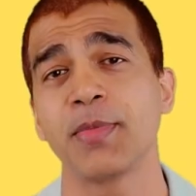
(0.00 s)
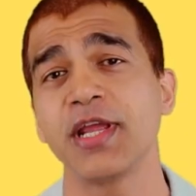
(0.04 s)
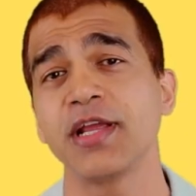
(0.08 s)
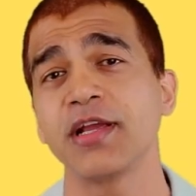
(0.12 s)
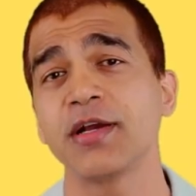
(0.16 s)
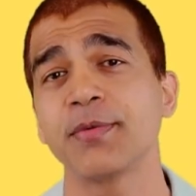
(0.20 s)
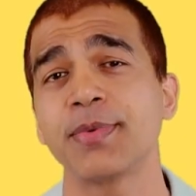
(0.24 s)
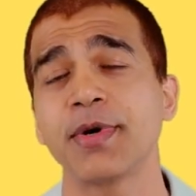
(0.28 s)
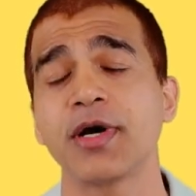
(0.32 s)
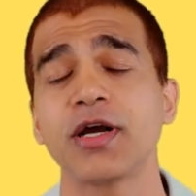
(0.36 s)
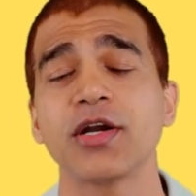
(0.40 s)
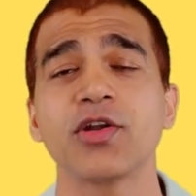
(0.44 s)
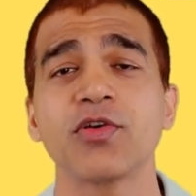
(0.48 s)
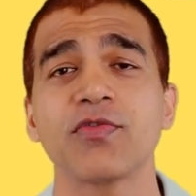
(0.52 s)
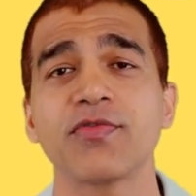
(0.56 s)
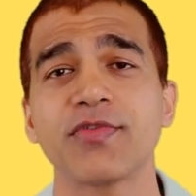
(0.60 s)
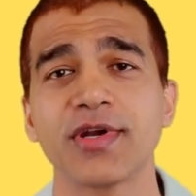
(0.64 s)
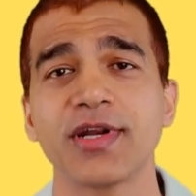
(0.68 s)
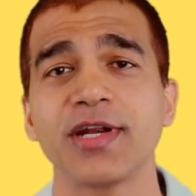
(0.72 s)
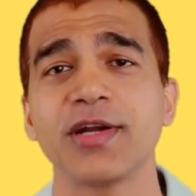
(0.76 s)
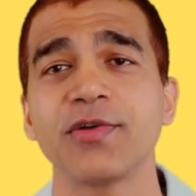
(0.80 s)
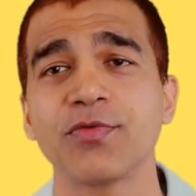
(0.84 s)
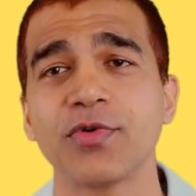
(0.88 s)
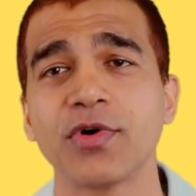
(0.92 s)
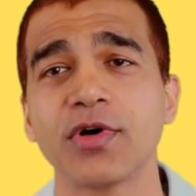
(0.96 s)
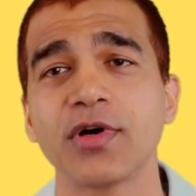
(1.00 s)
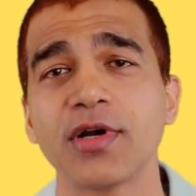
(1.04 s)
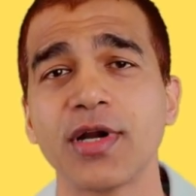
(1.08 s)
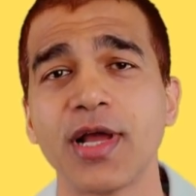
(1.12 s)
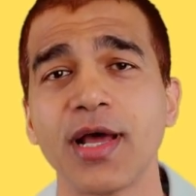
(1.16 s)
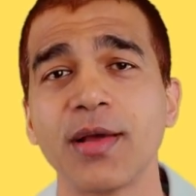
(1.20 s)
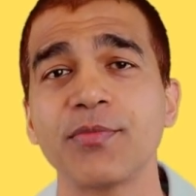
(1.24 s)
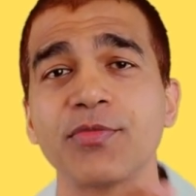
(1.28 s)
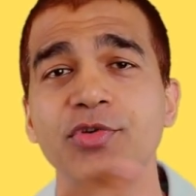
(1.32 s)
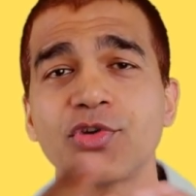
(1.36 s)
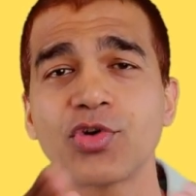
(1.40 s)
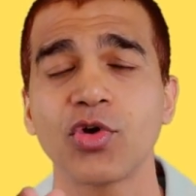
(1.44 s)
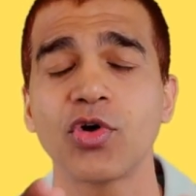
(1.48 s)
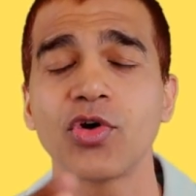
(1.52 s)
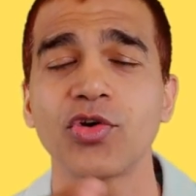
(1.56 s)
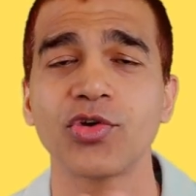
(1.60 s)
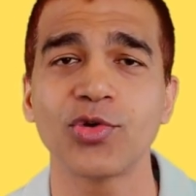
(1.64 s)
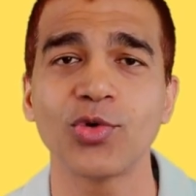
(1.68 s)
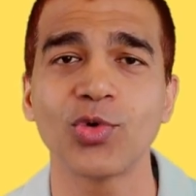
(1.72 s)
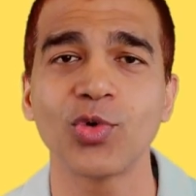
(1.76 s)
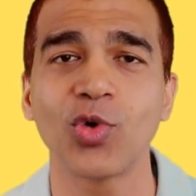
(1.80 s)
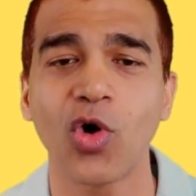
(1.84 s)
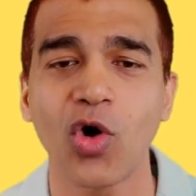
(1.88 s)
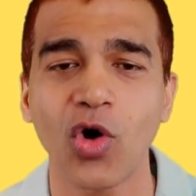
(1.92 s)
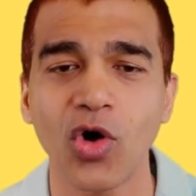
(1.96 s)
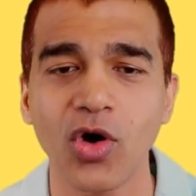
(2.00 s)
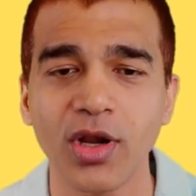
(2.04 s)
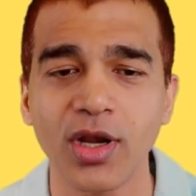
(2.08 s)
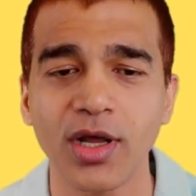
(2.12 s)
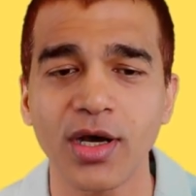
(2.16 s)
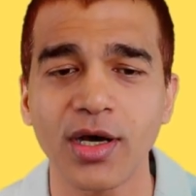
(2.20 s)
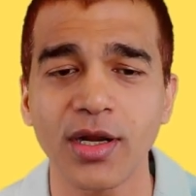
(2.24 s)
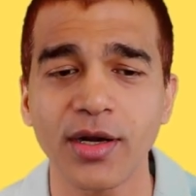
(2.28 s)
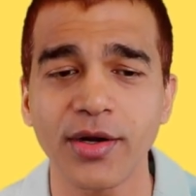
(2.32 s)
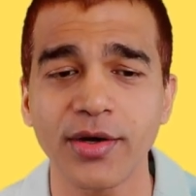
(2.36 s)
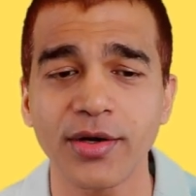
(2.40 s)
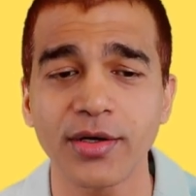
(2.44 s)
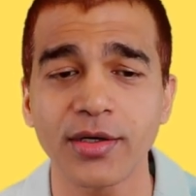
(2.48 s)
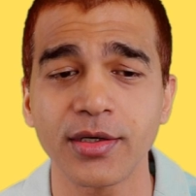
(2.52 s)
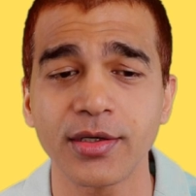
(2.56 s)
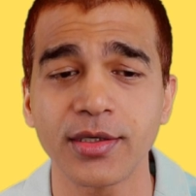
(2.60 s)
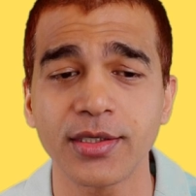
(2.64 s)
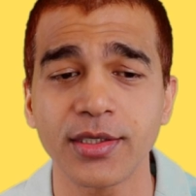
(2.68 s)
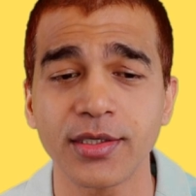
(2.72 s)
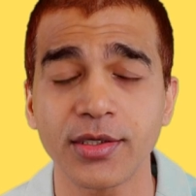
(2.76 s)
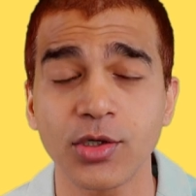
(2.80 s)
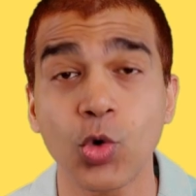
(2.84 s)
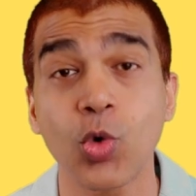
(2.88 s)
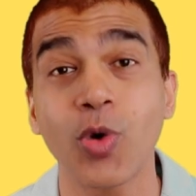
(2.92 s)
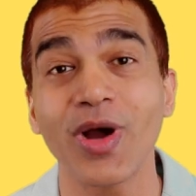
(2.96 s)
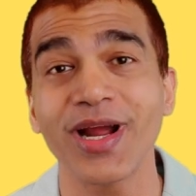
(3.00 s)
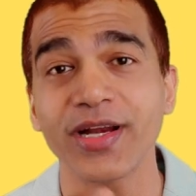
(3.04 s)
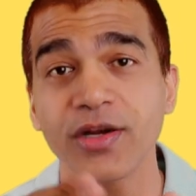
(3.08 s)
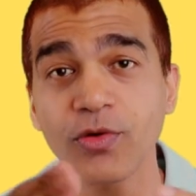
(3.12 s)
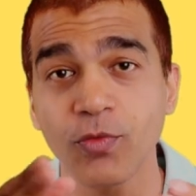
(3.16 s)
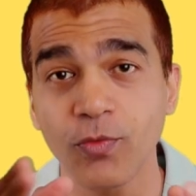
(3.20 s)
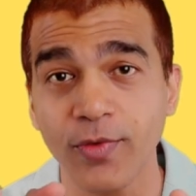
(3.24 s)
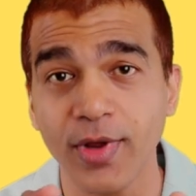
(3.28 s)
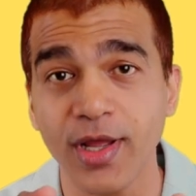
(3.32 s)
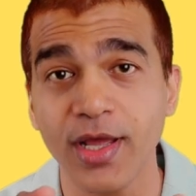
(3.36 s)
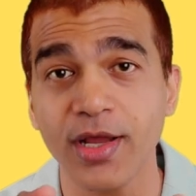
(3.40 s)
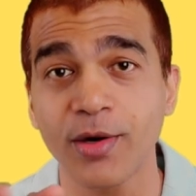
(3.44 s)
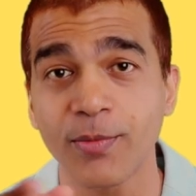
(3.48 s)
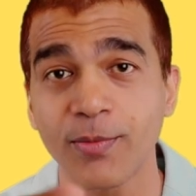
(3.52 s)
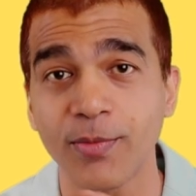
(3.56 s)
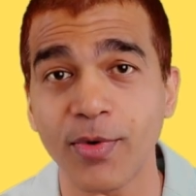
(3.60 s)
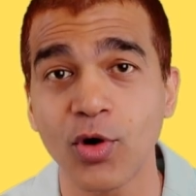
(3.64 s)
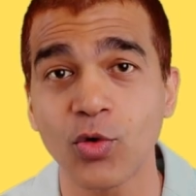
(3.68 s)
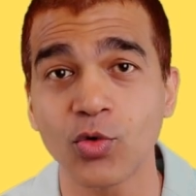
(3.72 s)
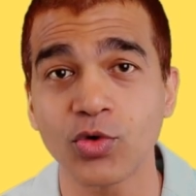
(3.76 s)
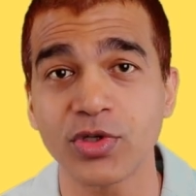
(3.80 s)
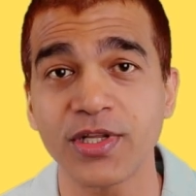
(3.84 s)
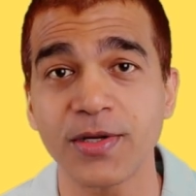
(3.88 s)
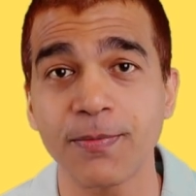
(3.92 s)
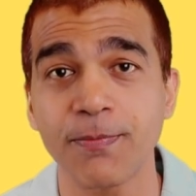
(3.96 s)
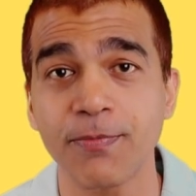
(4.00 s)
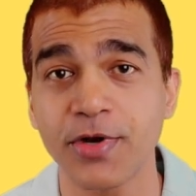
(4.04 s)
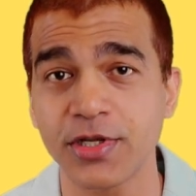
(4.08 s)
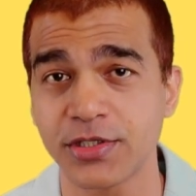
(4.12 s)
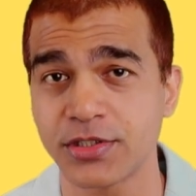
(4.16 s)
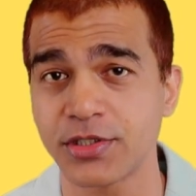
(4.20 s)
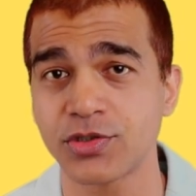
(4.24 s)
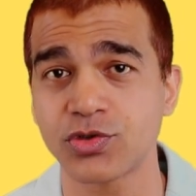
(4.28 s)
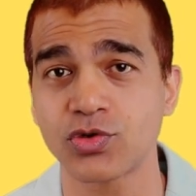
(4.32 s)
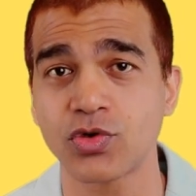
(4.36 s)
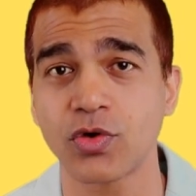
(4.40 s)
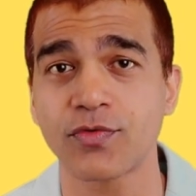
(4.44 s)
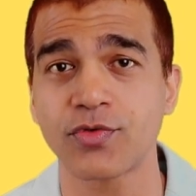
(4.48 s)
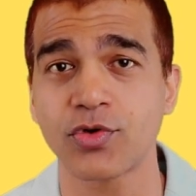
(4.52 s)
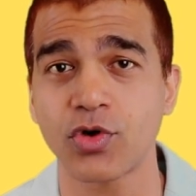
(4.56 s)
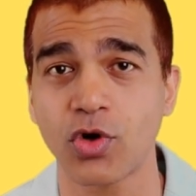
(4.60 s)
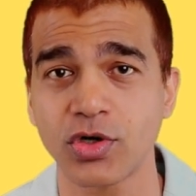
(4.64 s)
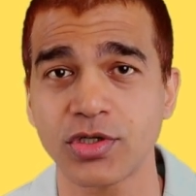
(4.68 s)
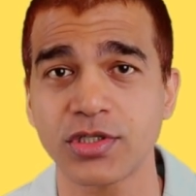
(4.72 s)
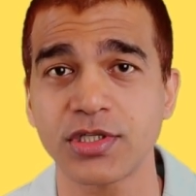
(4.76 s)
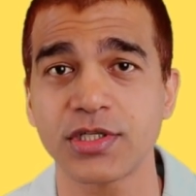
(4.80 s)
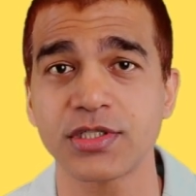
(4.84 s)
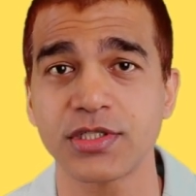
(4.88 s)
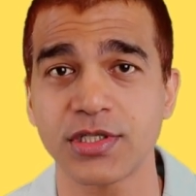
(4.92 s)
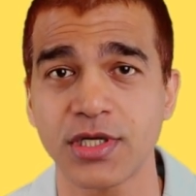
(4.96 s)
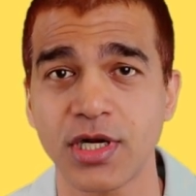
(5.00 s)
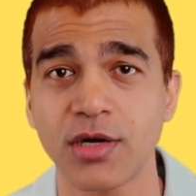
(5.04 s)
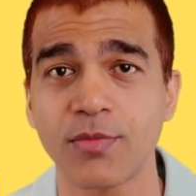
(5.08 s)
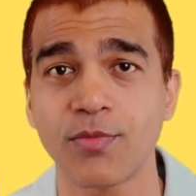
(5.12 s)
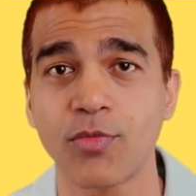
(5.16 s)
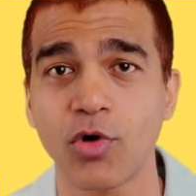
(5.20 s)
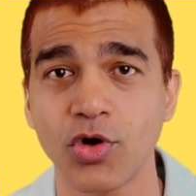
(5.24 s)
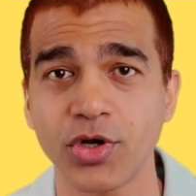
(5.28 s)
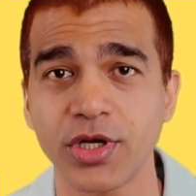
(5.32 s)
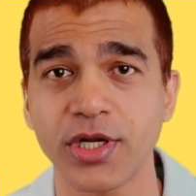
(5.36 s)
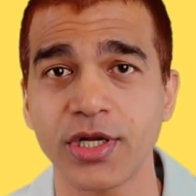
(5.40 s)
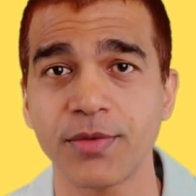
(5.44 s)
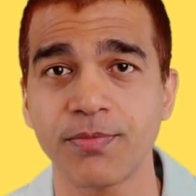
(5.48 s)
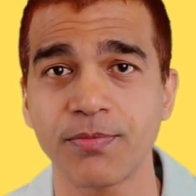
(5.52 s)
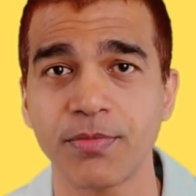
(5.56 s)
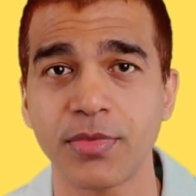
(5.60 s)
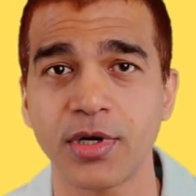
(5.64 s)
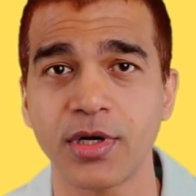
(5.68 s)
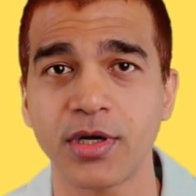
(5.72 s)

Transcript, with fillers: Being a part of Green World, I'm sure you all are uh, quite aware about the presence of toxins in our body.